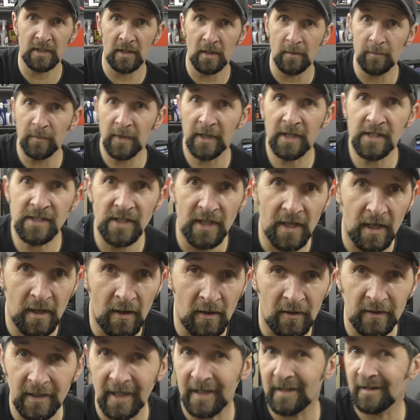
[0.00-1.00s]
in them because I
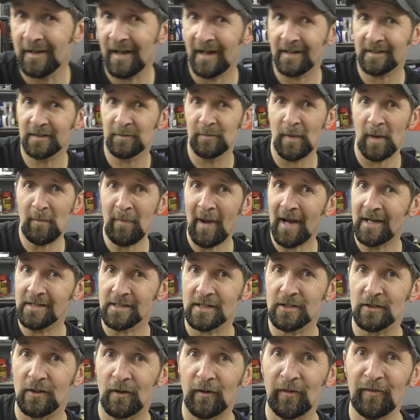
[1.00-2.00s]
know I'll get nagged my
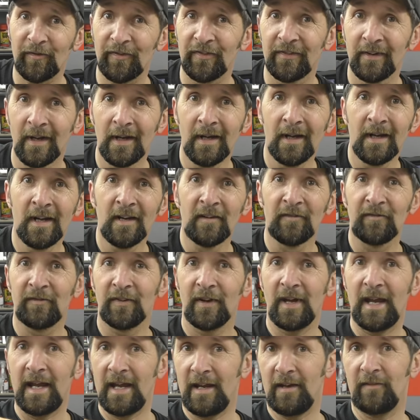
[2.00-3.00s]
pants off
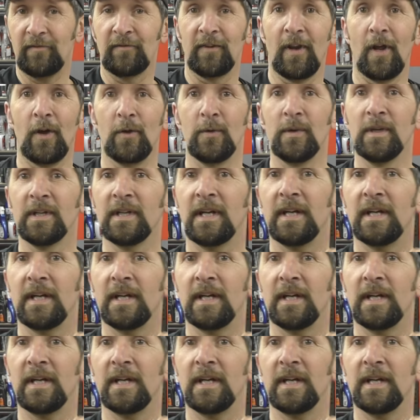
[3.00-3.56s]
for airflow.